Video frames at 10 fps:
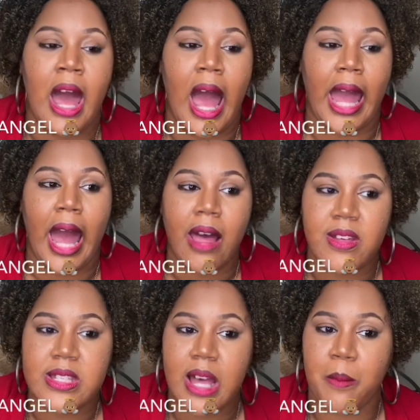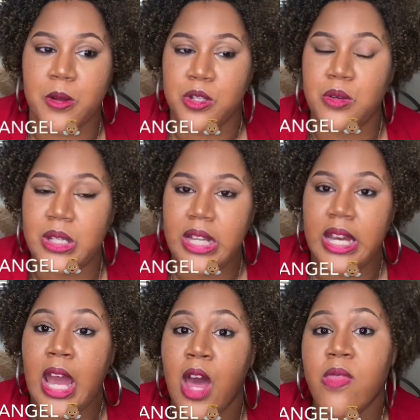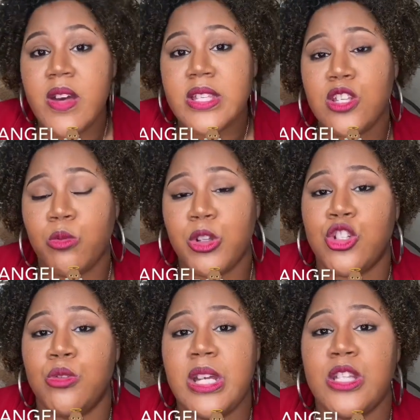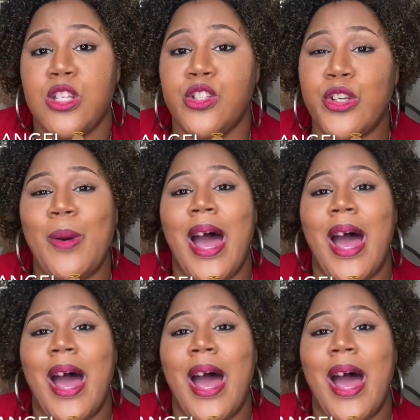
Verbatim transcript: I got this opportunity. This is what you need to do